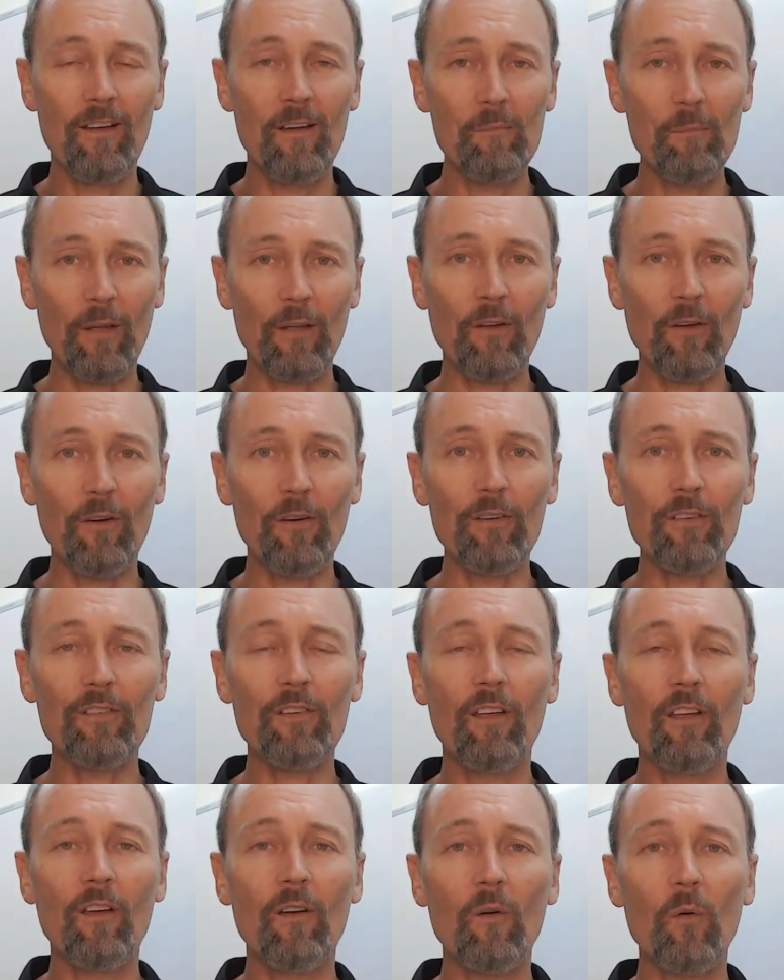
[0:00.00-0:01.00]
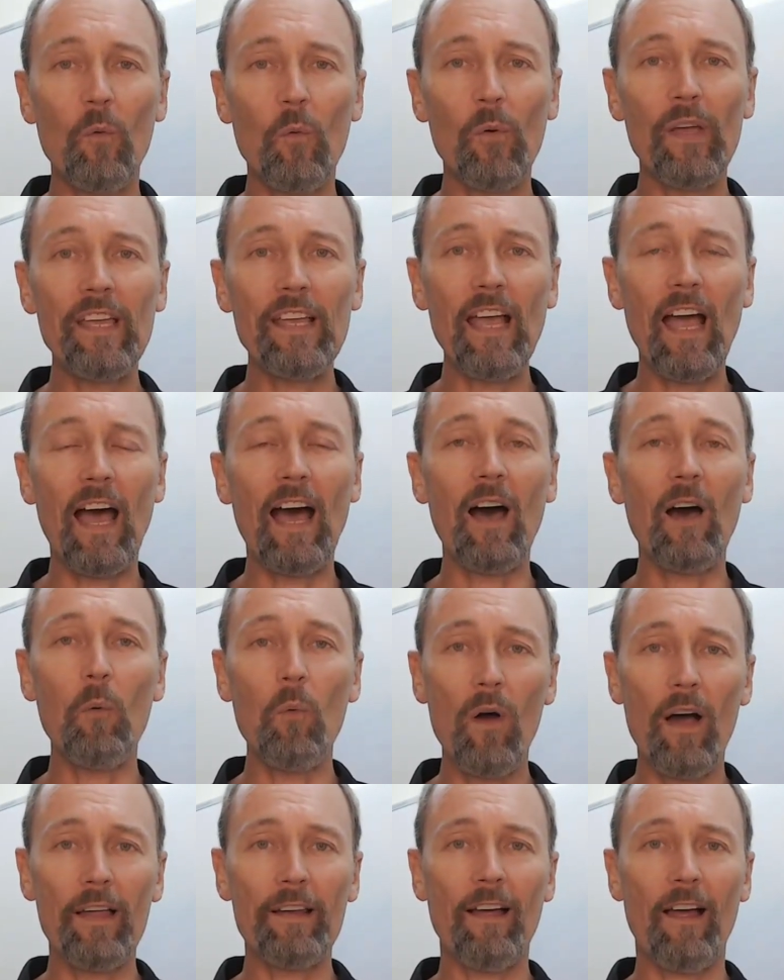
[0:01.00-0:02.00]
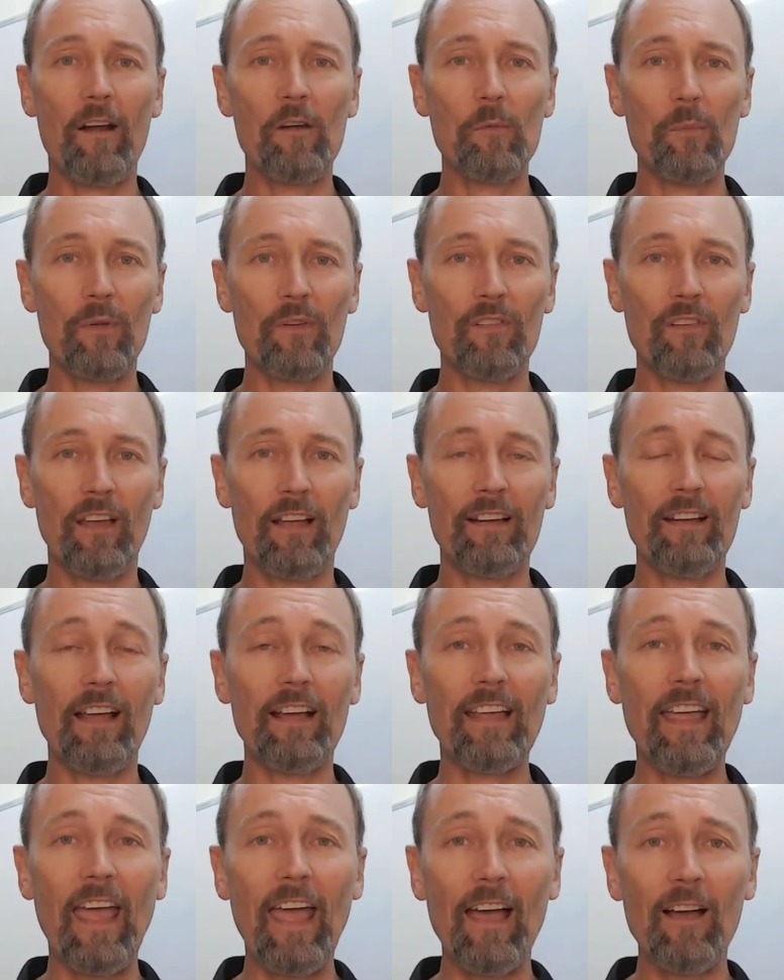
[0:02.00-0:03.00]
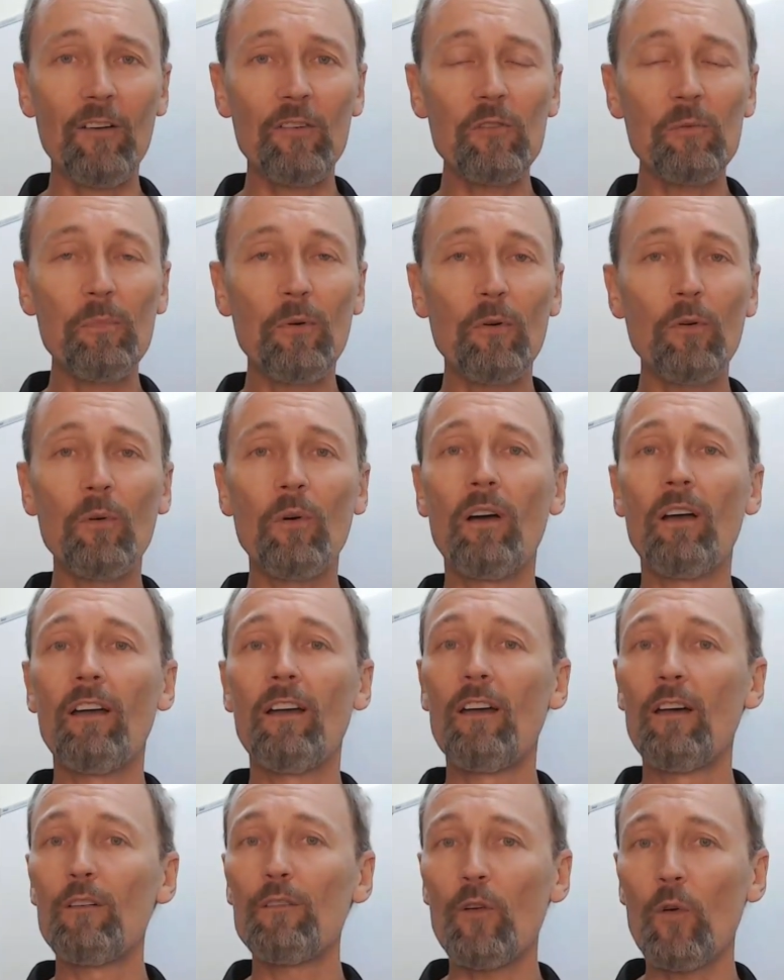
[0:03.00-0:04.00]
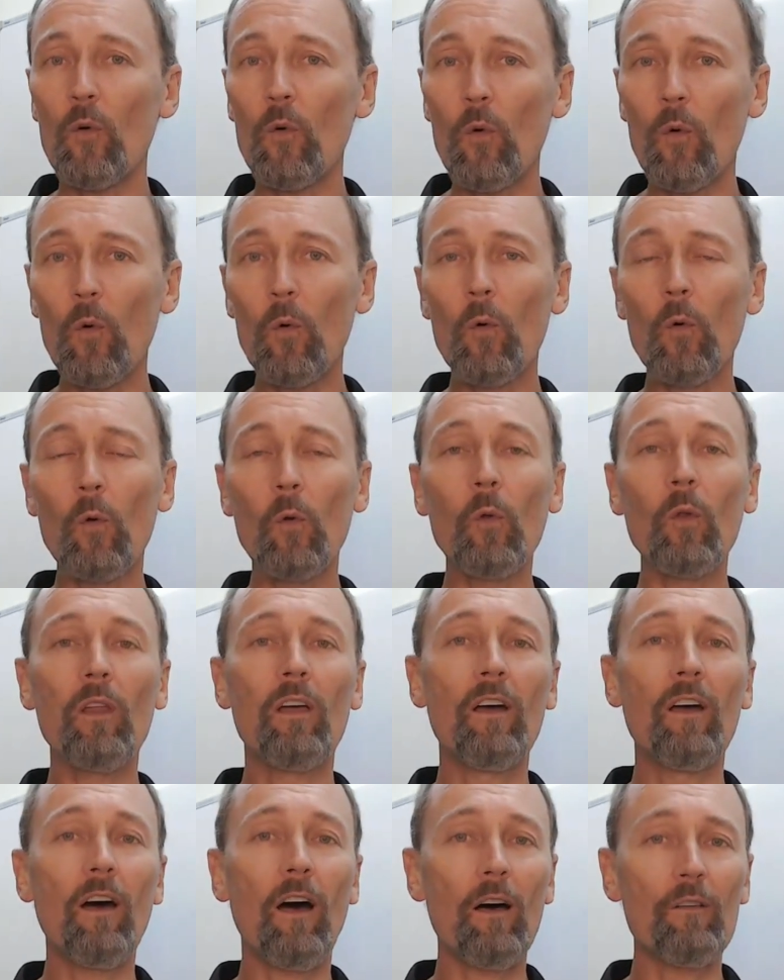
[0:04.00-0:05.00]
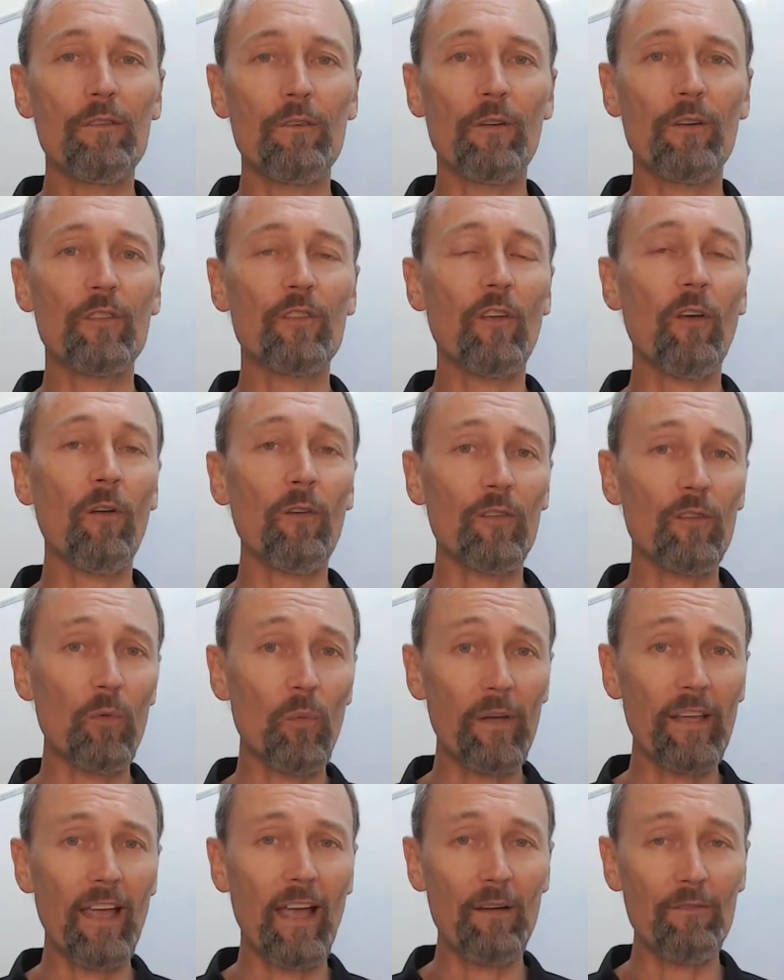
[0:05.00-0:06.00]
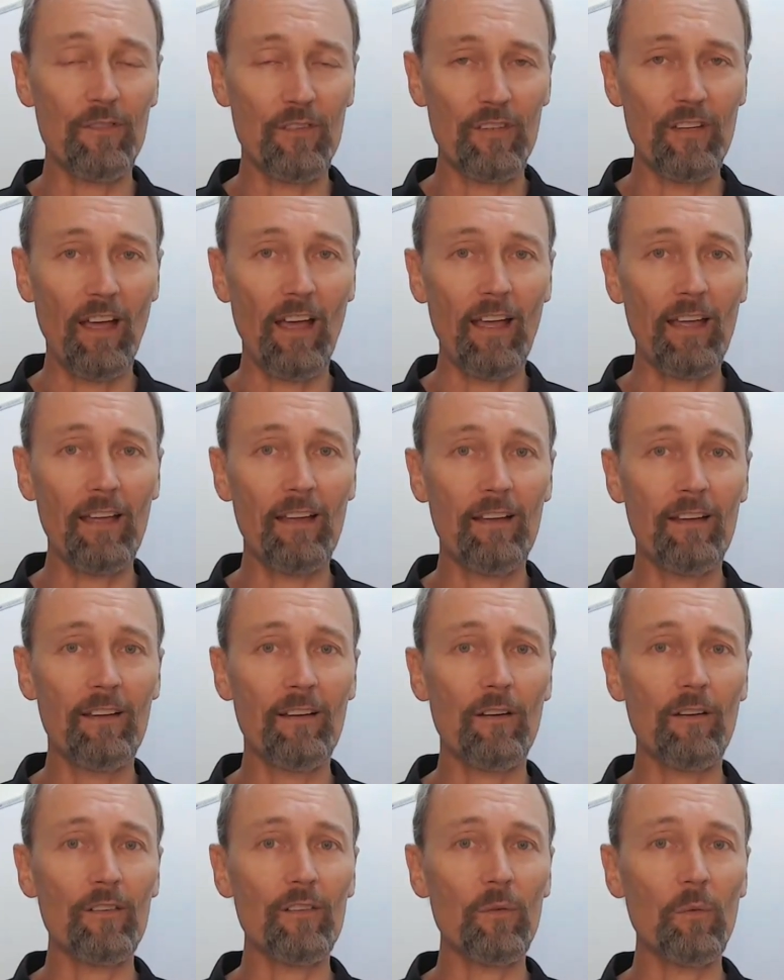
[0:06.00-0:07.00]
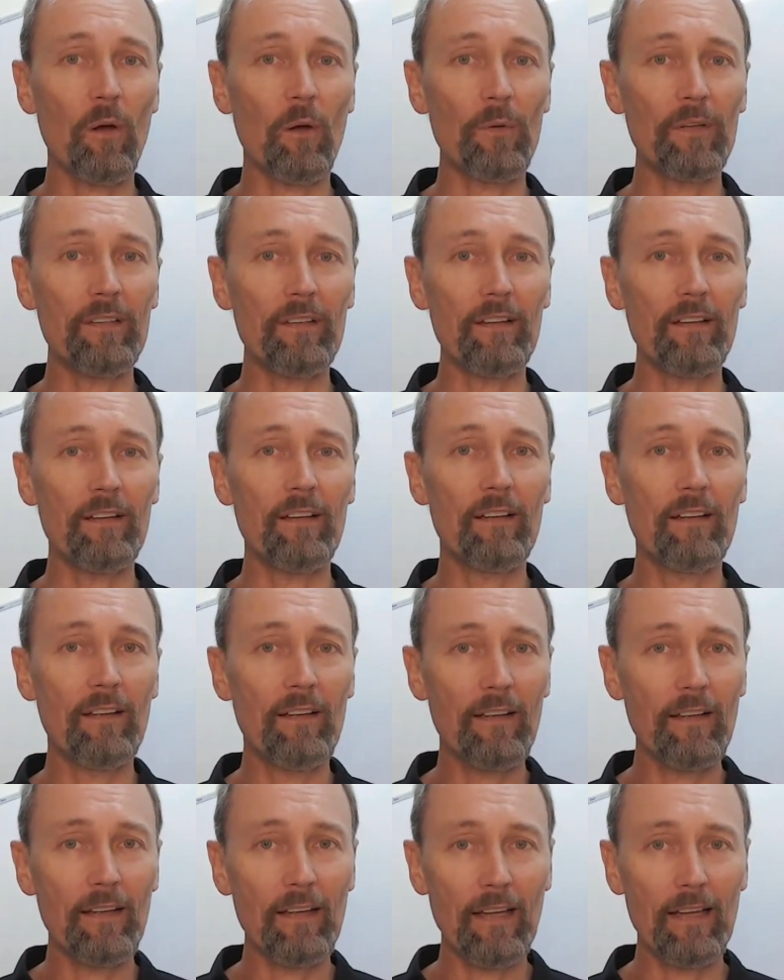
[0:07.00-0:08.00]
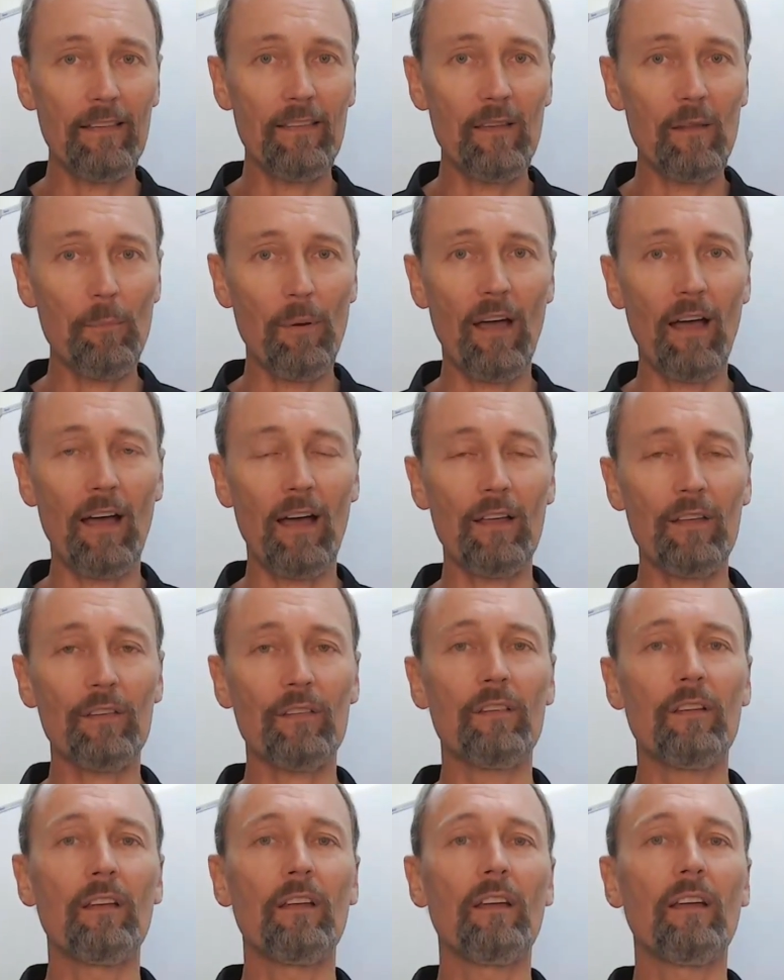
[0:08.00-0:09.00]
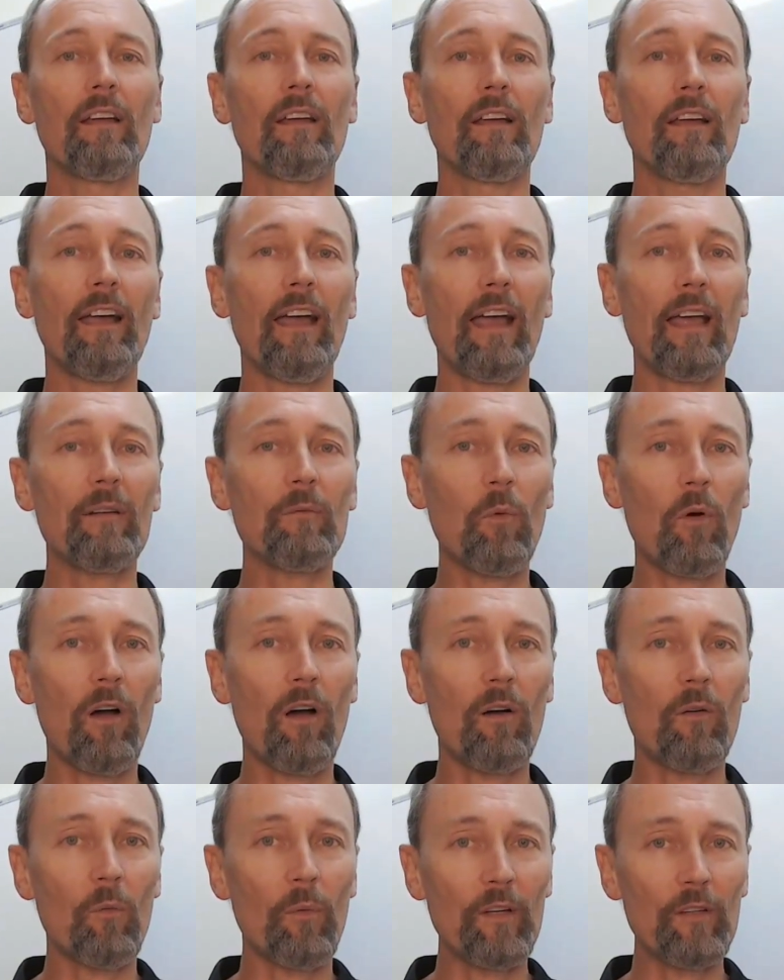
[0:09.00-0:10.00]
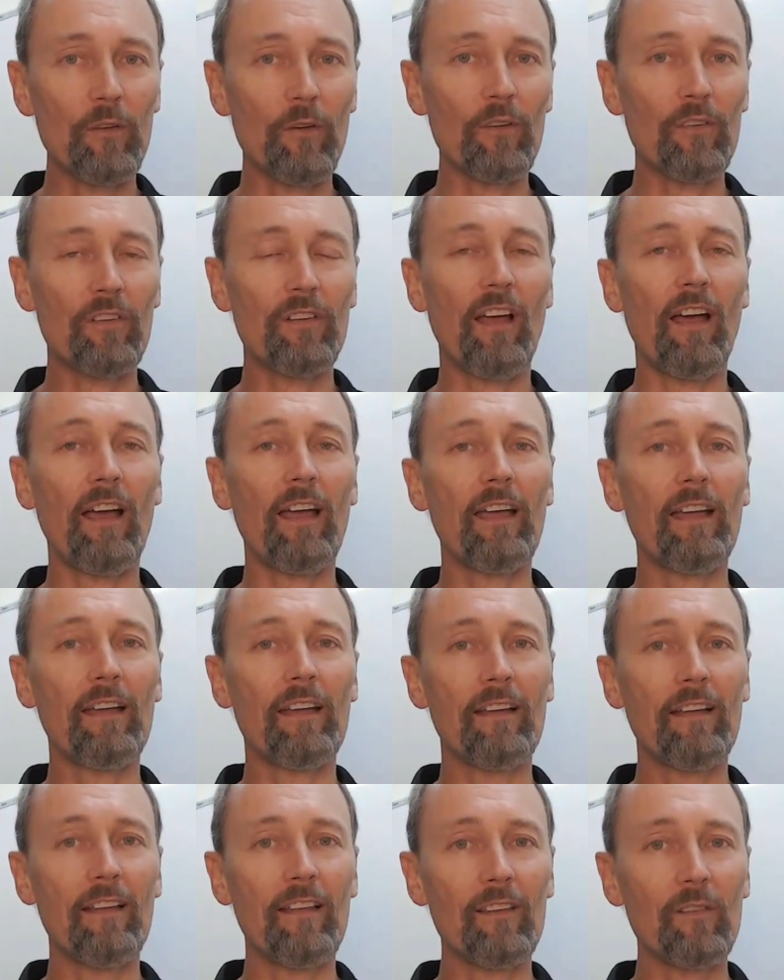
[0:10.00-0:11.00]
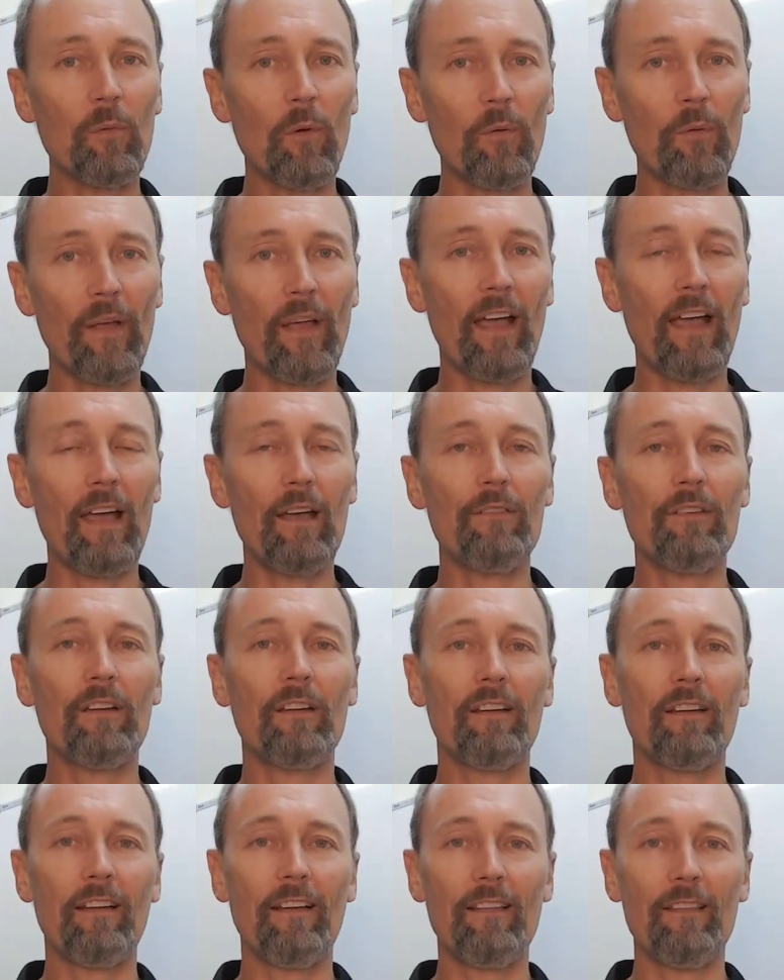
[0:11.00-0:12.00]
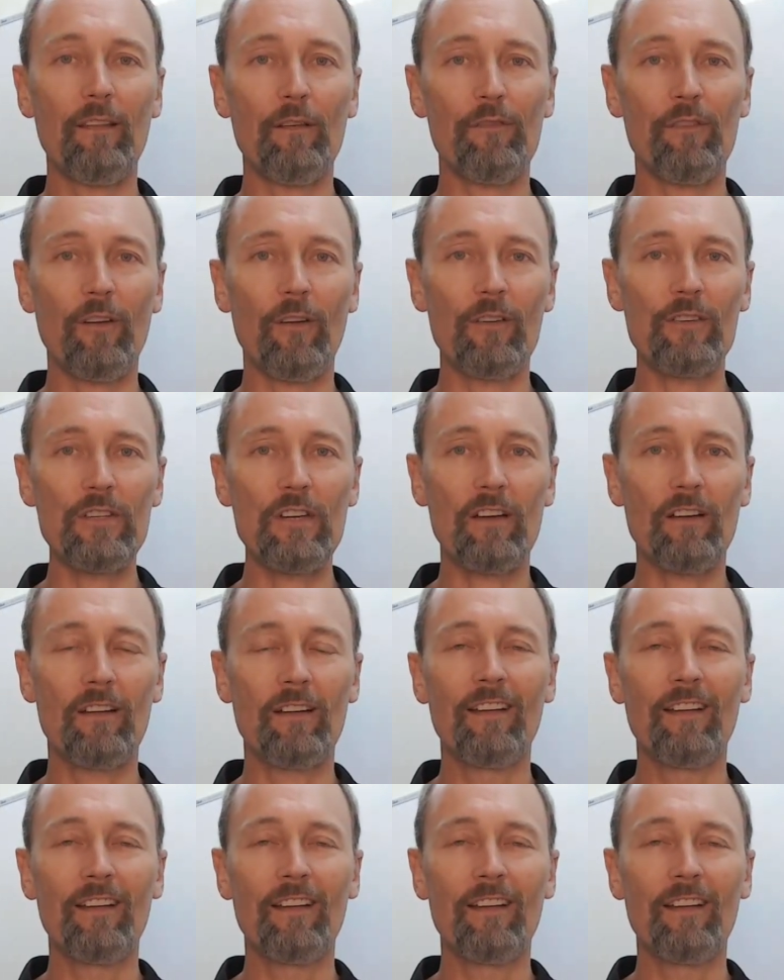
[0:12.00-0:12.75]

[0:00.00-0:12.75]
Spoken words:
because we are 100% accountable for all of the results we have today because of what we did in the past. And what we do today is what we have in the future.